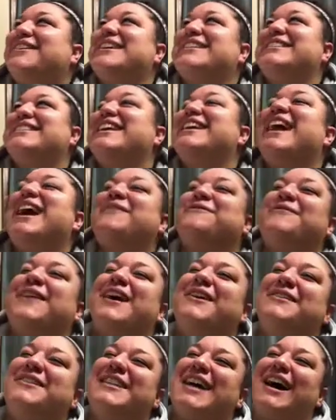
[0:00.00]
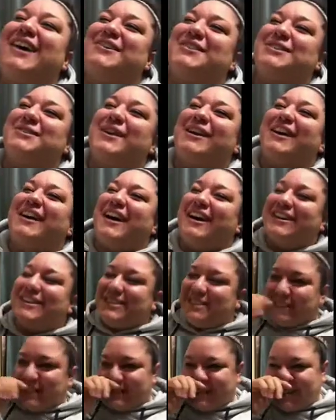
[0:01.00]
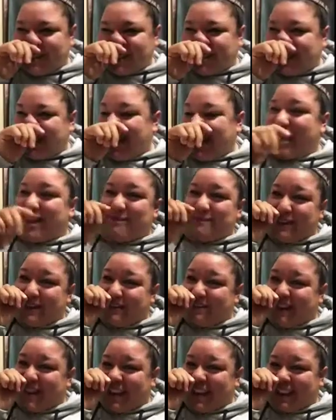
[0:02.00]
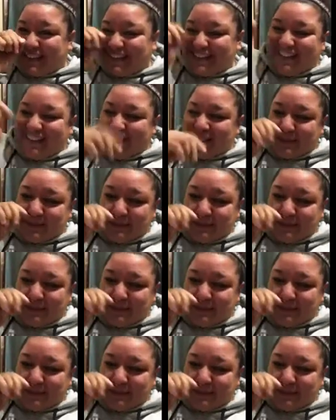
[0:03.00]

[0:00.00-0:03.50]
then I found out. So at our Iron Sisters camp in Rock Hill this